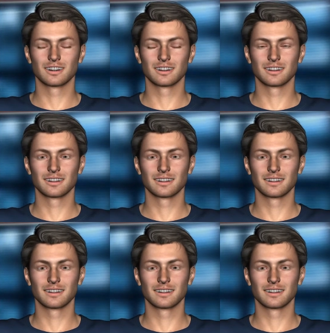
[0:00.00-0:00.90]

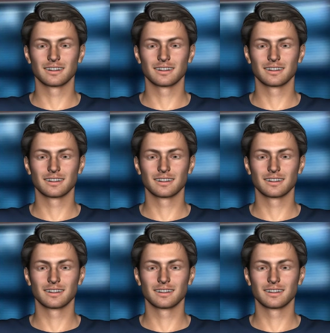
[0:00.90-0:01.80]

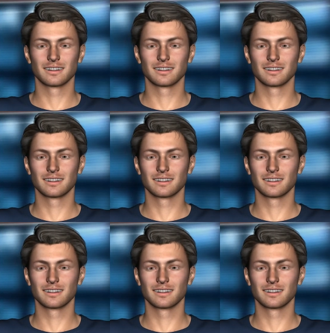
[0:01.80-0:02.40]
[no speech]